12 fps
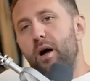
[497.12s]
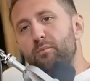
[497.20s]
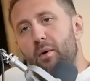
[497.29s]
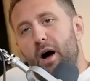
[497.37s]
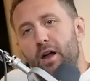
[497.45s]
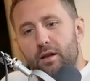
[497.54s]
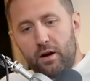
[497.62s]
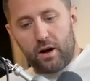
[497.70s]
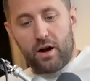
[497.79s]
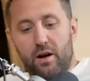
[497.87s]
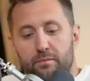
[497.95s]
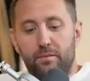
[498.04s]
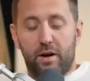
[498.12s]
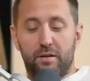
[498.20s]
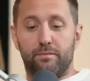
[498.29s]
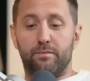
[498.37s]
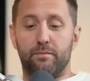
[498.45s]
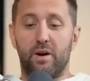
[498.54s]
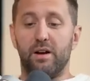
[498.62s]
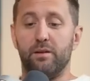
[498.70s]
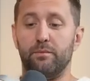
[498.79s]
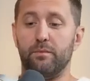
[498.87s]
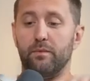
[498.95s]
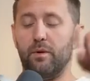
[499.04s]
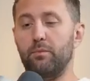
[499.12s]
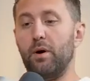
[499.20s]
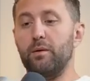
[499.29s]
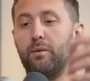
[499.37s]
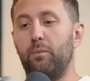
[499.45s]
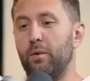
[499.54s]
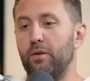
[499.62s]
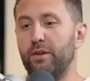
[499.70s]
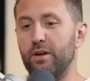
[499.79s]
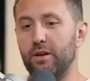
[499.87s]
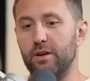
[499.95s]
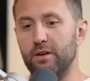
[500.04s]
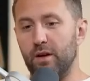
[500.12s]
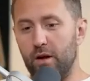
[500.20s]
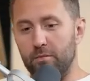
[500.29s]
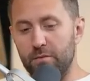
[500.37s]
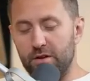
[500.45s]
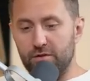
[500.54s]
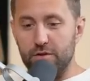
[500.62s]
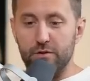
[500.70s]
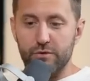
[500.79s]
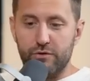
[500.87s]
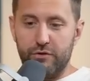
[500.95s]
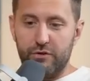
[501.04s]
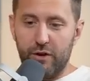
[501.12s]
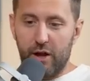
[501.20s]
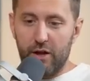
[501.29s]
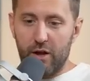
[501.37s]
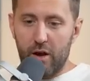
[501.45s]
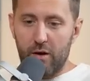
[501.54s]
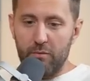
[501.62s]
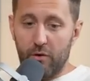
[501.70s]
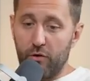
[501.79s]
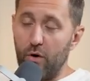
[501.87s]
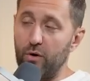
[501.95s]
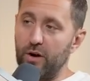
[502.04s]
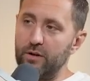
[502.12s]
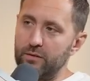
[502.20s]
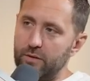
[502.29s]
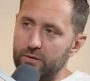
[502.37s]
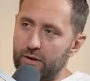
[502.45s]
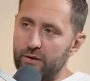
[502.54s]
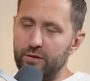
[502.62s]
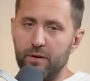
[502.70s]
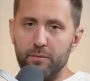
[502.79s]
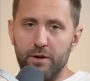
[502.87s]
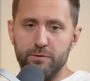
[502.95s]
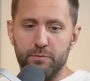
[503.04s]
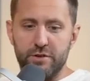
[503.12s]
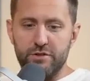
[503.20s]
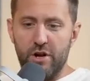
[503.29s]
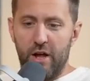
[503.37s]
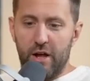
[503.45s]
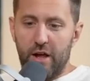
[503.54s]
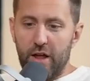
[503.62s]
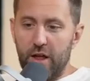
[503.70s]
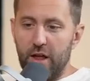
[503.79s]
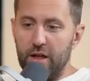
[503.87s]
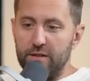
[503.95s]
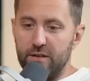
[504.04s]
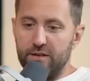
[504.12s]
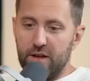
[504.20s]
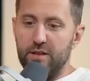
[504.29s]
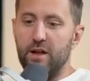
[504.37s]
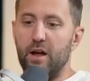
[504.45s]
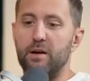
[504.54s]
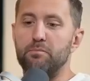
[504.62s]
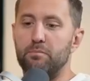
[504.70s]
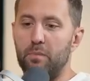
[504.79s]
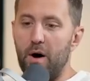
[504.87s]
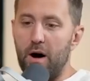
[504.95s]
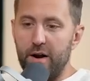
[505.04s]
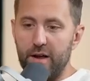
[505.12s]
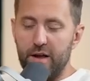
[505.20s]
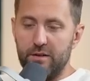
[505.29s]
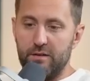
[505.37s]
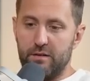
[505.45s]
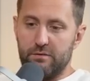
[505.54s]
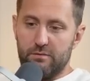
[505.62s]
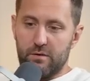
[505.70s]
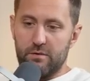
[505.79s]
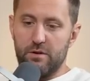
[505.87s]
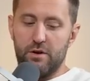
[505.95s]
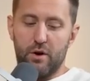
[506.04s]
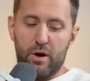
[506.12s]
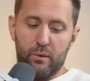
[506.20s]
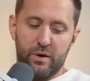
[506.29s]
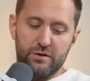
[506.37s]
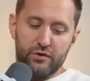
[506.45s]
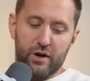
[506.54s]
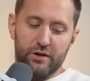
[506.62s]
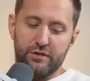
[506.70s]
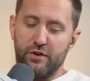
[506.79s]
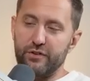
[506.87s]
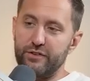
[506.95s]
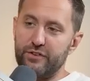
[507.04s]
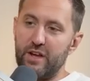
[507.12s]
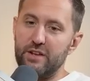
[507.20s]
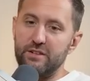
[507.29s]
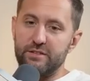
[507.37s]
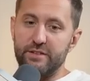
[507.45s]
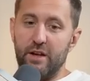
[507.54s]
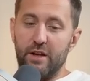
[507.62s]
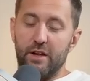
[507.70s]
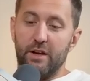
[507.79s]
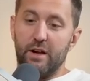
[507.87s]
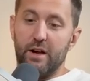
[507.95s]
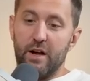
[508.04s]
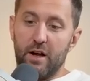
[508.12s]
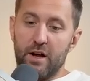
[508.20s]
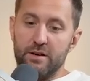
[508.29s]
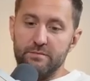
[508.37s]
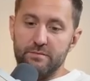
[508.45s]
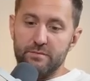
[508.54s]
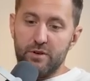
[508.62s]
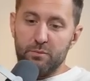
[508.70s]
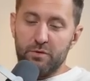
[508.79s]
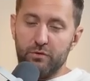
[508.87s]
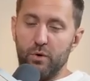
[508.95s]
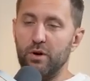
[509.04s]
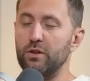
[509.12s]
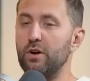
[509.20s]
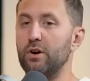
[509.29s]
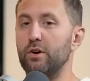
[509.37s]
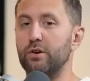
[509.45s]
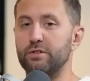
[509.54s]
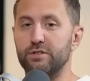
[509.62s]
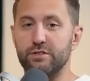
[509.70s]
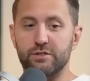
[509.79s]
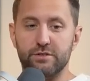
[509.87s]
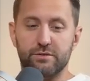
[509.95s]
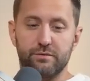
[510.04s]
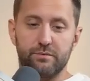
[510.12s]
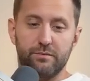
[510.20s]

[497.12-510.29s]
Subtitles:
I bought my apartment building, mixed use in Muskoka in downtown Bracebridge. And the day that I bought it, I went and talked to all the tenants, before it closed and just,